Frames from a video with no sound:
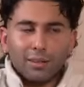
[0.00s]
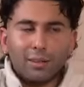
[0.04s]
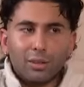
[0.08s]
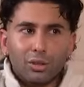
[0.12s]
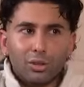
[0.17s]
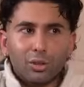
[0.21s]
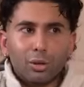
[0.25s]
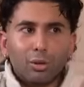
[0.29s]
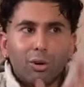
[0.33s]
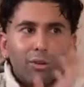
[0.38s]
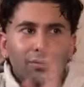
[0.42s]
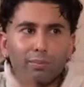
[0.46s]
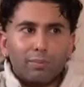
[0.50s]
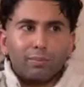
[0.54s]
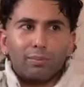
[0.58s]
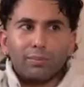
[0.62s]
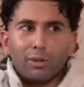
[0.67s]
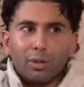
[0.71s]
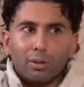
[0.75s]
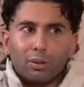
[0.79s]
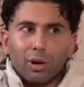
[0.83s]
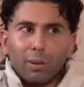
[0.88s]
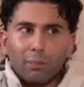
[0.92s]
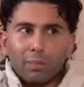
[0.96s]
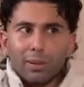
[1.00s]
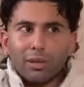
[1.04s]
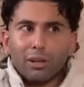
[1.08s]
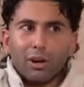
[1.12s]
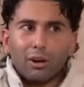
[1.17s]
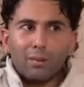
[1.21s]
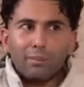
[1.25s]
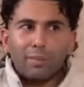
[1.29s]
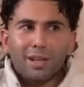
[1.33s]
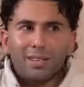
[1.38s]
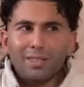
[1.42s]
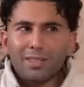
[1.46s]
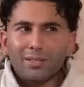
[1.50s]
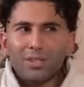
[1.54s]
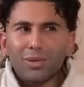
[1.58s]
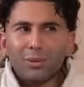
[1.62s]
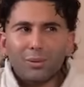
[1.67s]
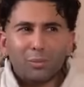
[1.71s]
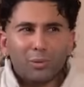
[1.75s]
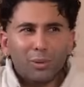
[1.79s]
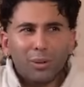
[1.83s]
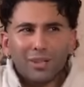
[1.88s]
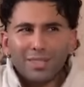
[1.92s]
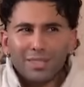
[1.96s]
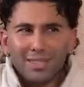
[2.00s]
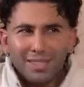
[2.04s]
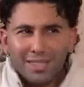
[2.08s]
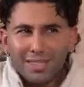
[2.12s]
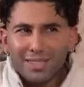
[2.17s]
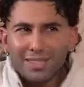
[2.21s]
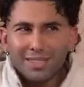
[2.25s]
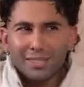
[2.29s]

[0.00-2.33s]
a row of, you know, up and down beds. And I was like, right. what is